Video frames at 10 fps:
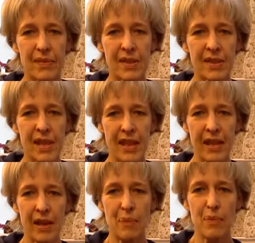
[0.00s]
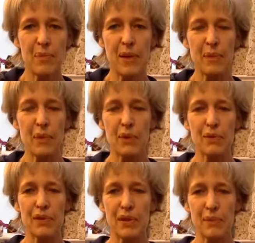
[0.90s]
It's taking up a bit more
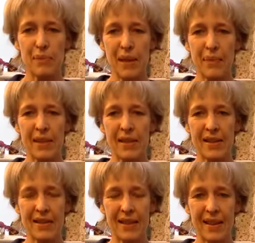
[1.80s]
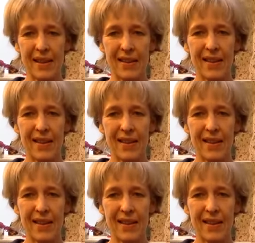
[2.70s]
room maybe than the,